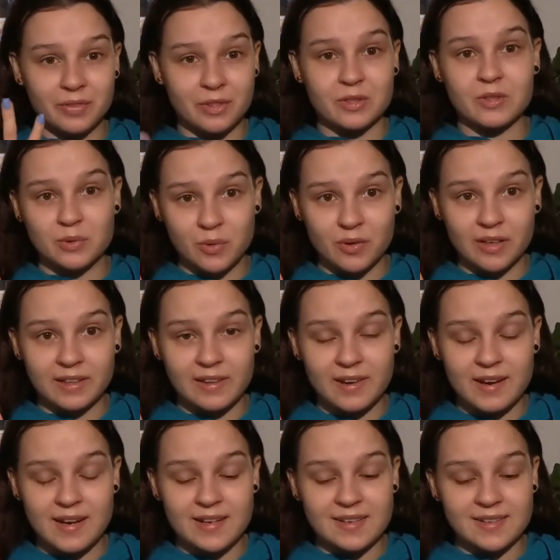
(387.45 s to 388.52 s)
the
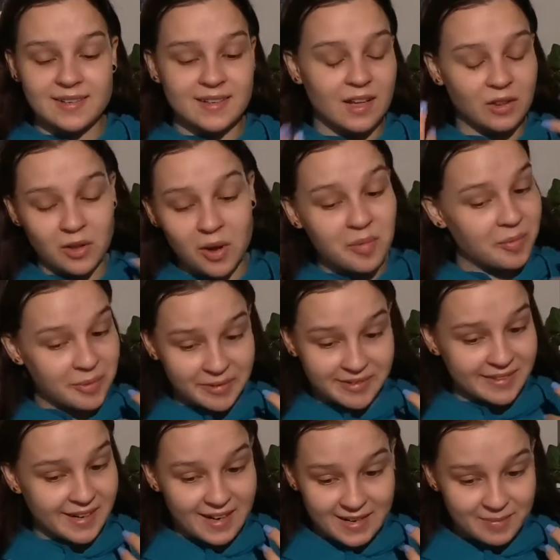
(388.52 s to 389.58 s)
storyline a lot more
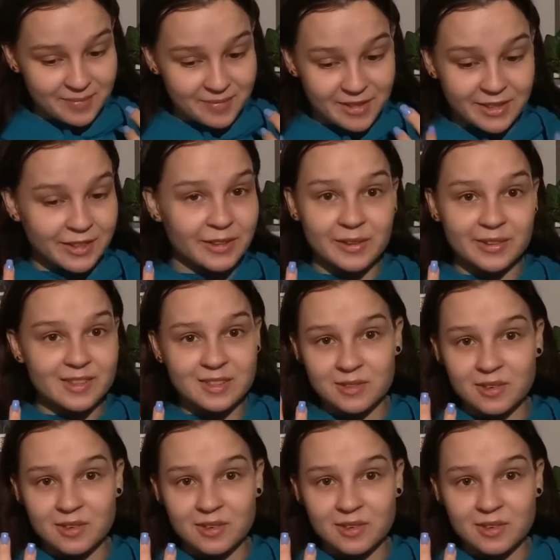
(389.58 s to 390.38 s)
than I'm gonna know the